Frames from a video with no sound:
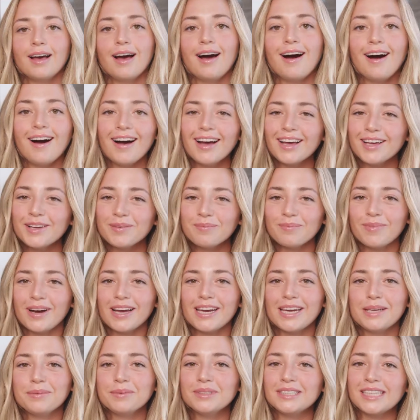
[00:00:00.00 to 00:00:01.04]
Hi, my
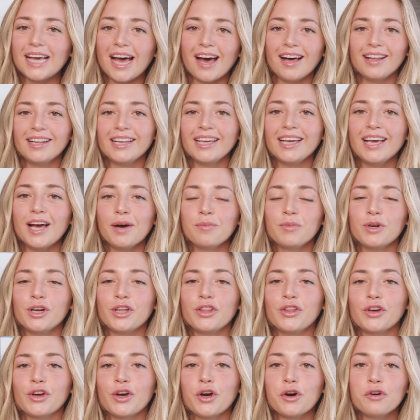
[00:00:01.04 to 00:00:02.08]
name is Allie. I'm one of
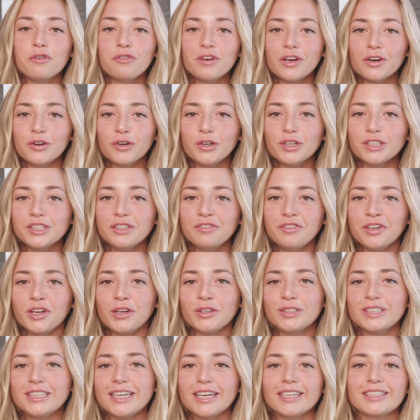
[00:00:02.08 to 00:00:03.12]
the co-founders of
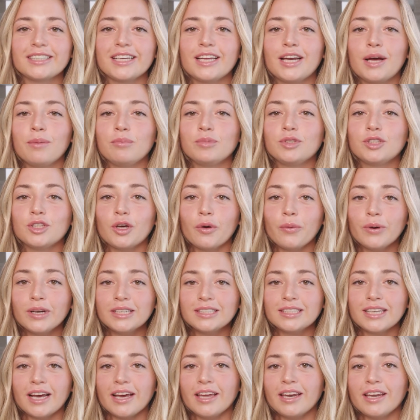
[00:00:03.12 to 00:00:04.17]
Nudeskin, and I'm so
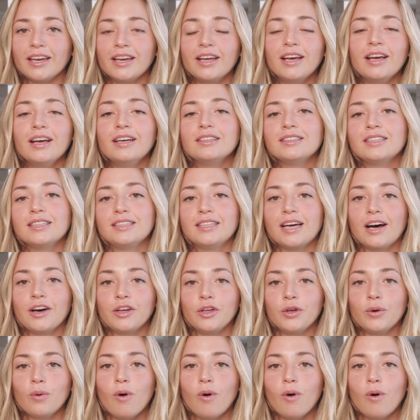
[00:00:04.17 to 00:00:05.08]
excited to tell you